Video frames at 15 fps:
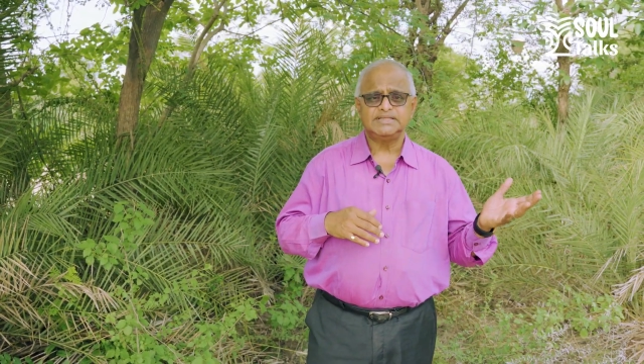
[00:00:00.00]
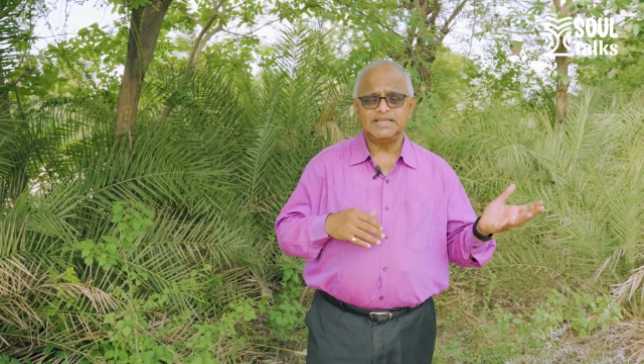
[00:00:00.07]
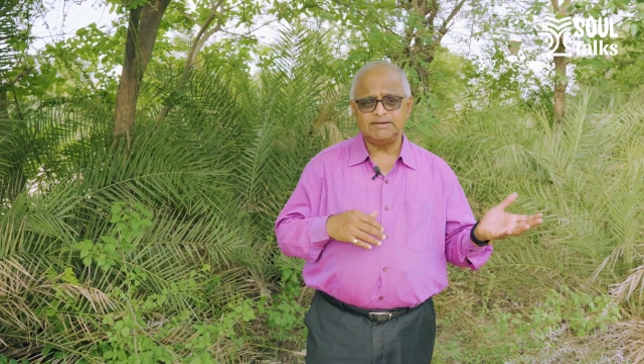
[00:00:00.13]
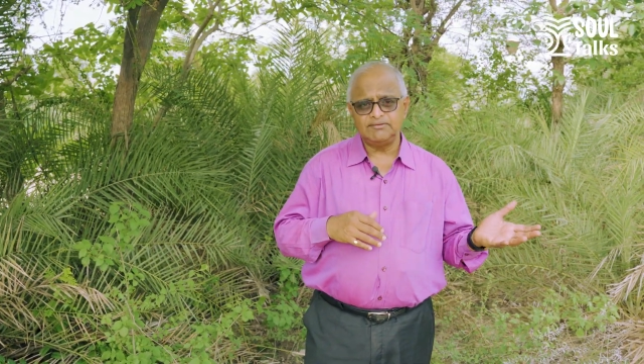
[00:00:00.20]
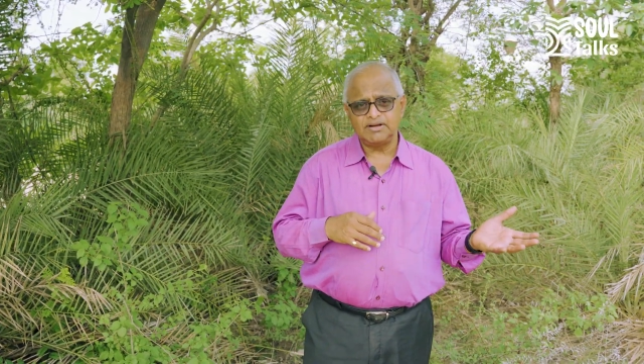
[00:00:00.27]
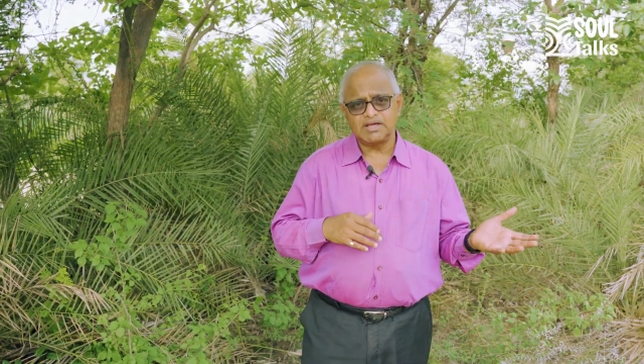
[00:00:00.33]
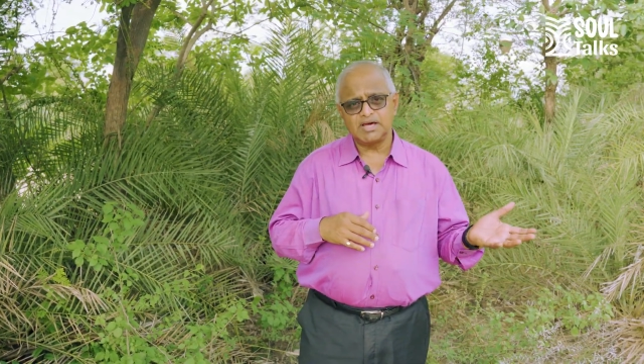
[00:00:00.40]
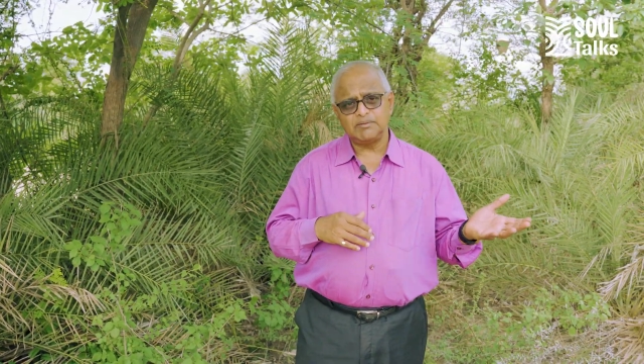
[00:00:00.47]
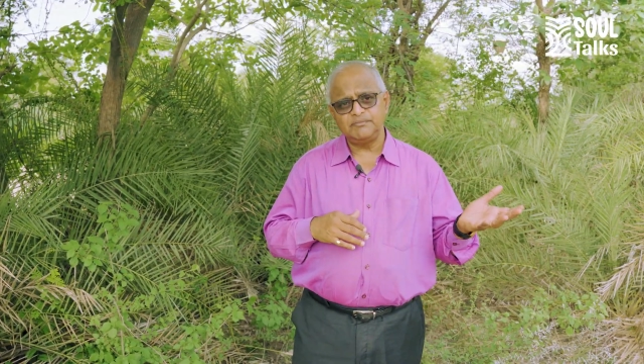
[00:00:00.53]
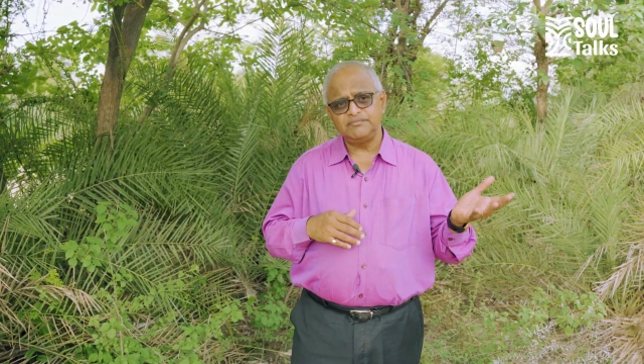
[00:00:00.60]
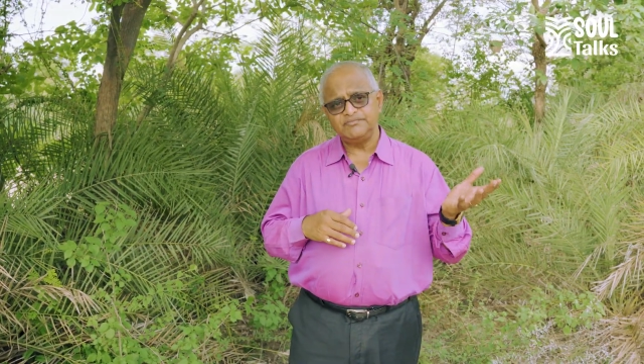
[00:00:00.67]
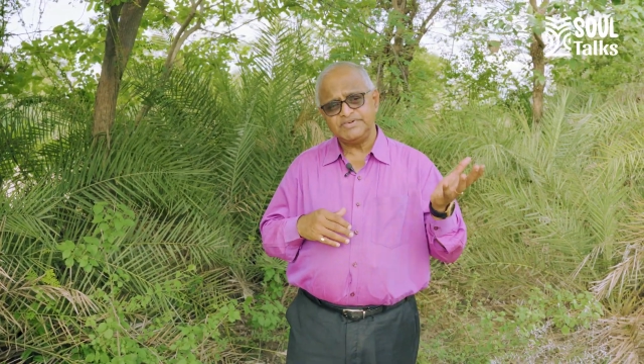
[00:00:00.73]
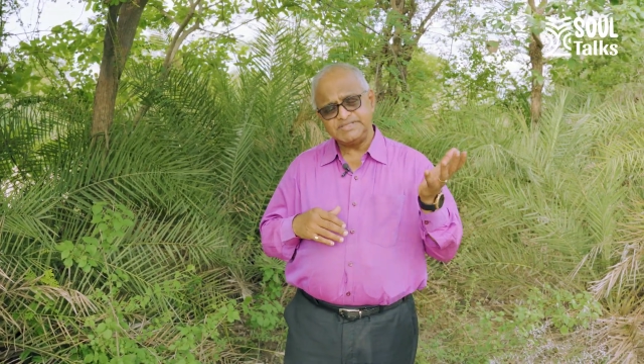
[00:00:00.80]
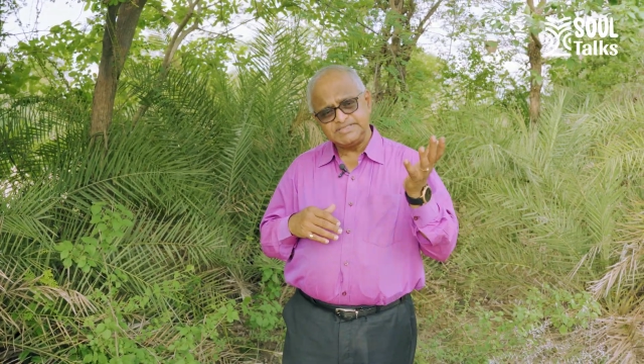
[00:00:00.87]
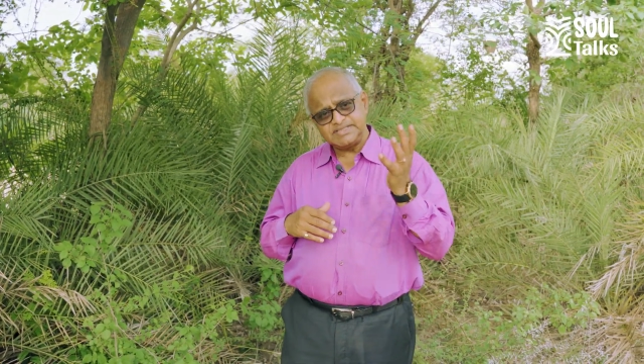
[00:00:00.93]
they will come
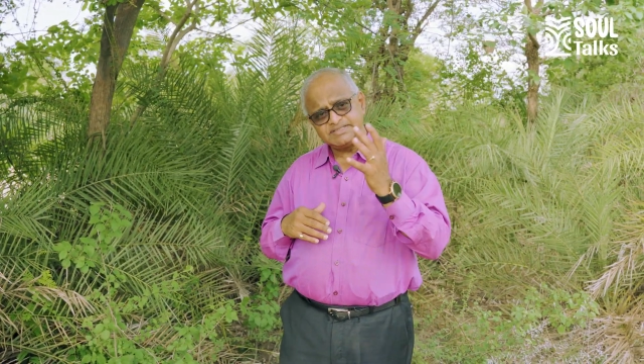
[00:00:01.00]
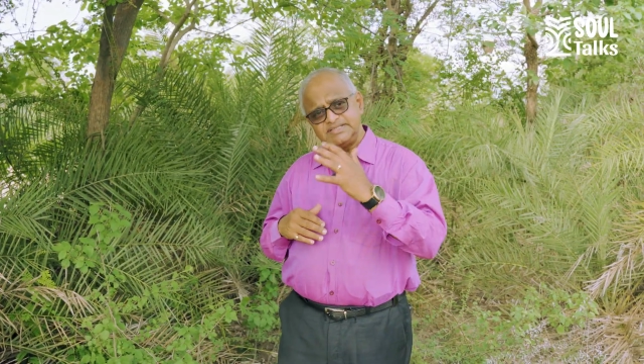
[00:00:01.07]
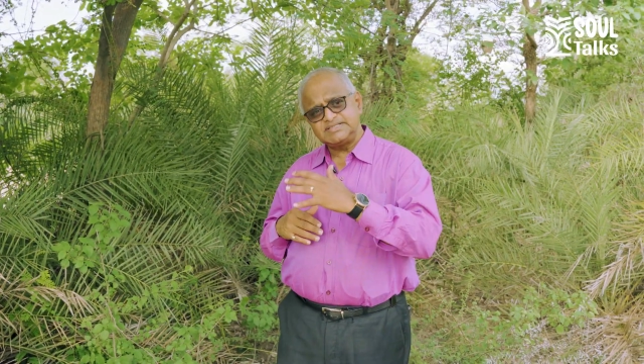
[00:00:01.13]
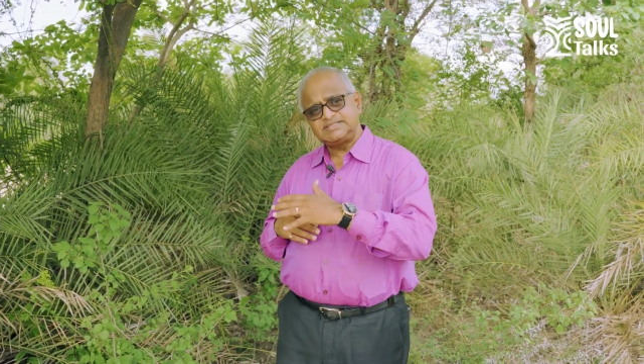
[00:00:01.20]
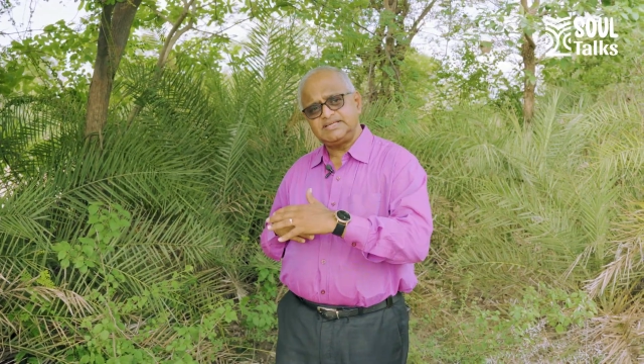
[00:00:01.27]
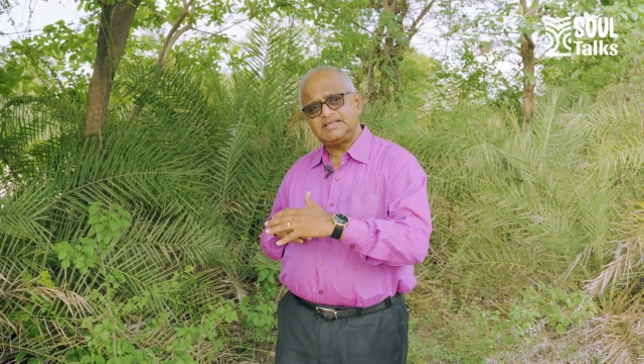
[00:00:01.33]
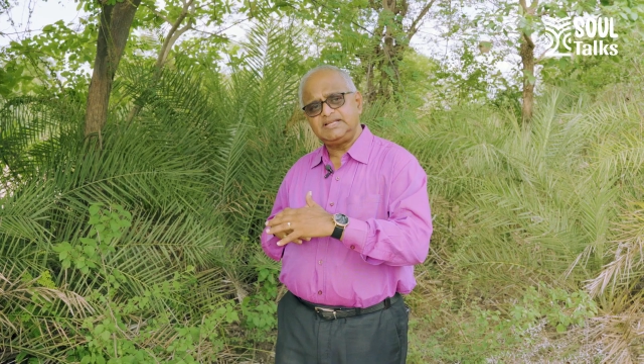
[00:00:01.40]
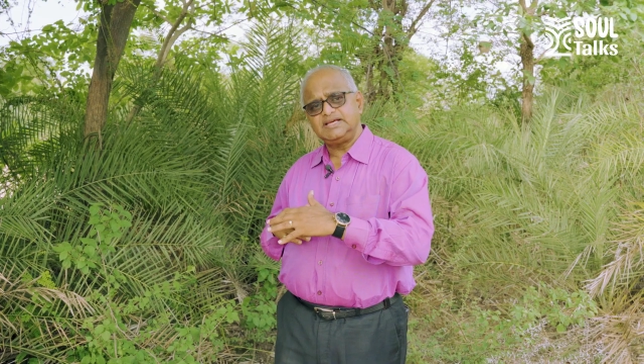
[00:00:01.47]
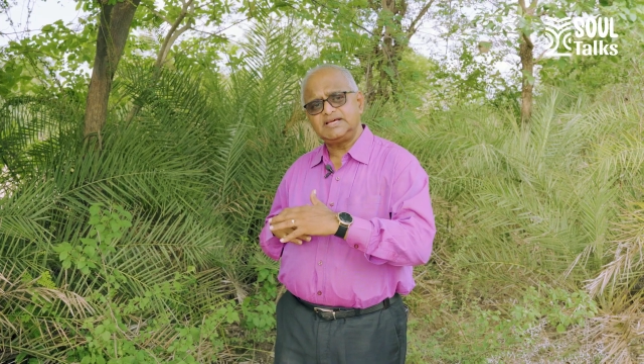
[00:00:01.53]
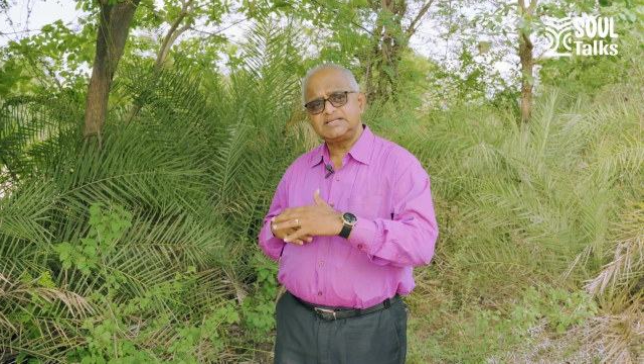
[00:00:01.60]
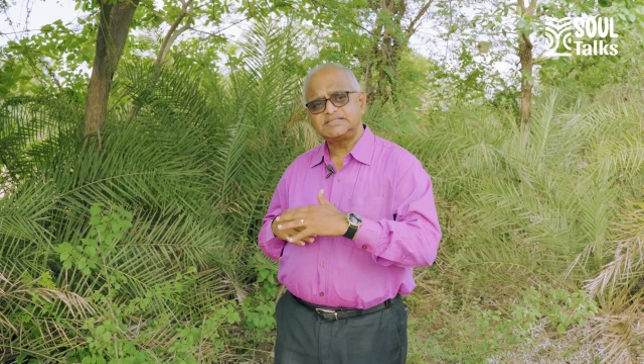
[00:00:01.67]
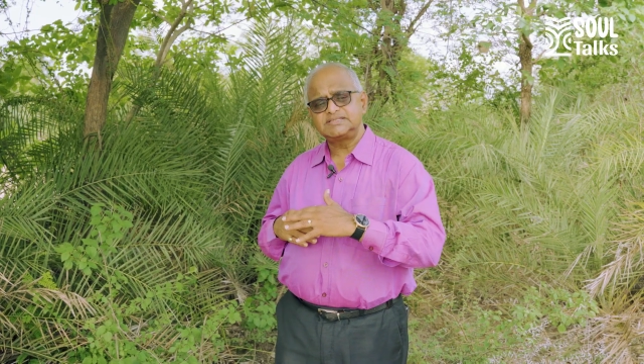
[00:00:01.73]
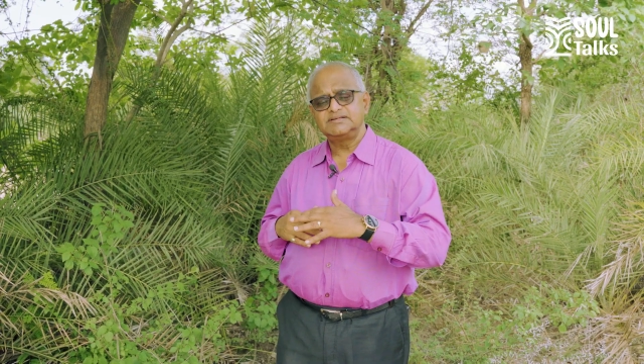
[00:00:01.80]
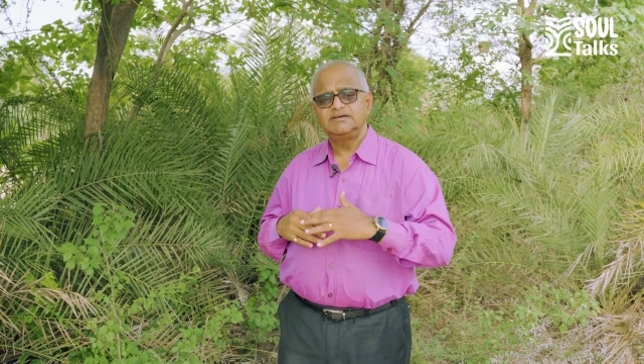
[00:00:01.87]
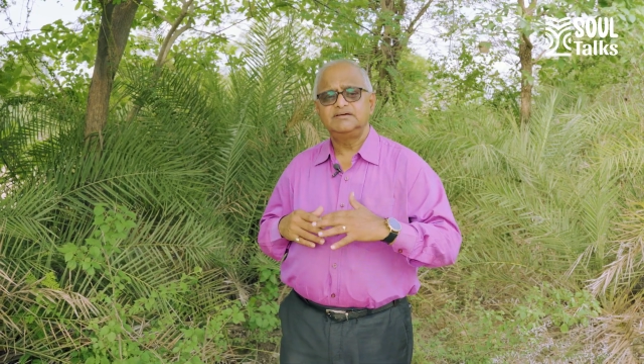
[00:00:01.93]
visit these
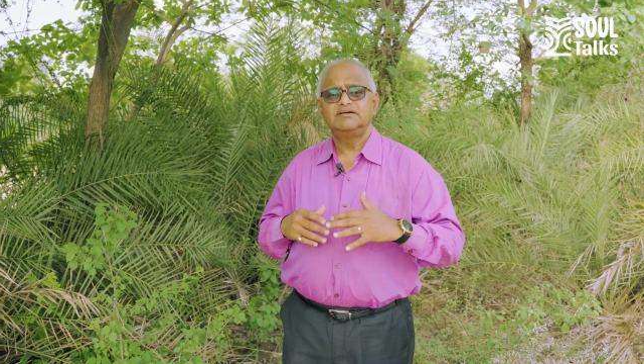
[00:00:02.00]
areas